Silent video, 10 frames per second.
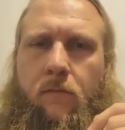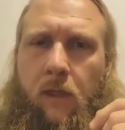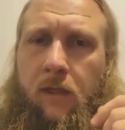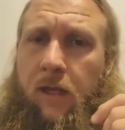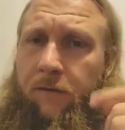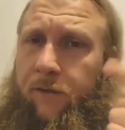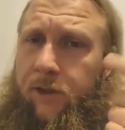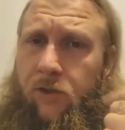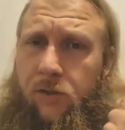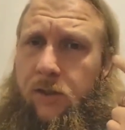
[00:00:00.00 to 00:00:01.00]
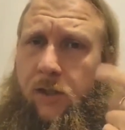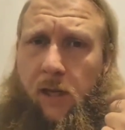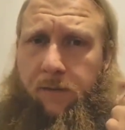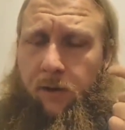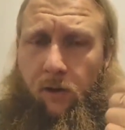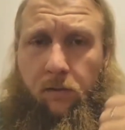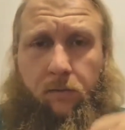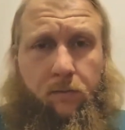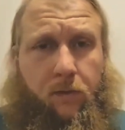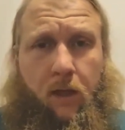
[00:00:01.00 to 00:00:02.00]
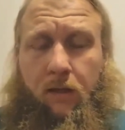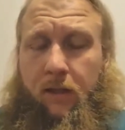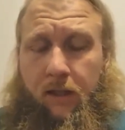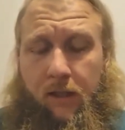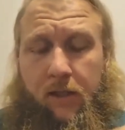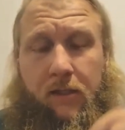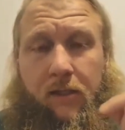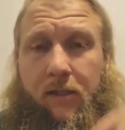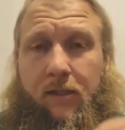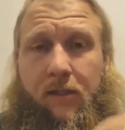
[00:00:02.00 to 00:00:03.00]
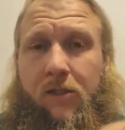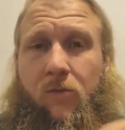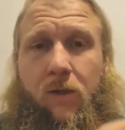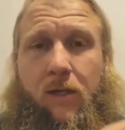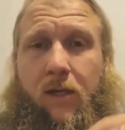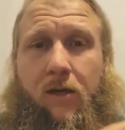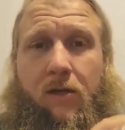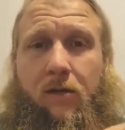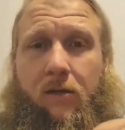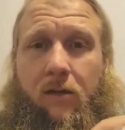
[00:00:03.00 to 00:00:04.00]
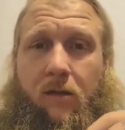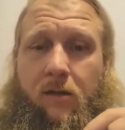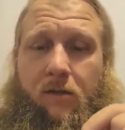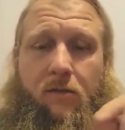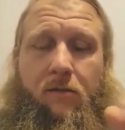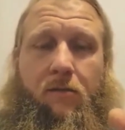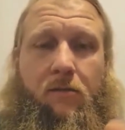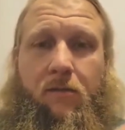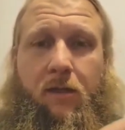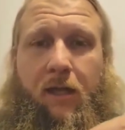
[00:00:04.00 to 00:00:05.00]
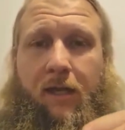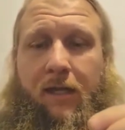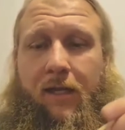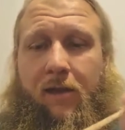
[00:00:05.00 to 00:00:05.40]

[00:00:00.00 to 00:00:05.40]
Definitely juices you up though, I'll tell you. This one here, like,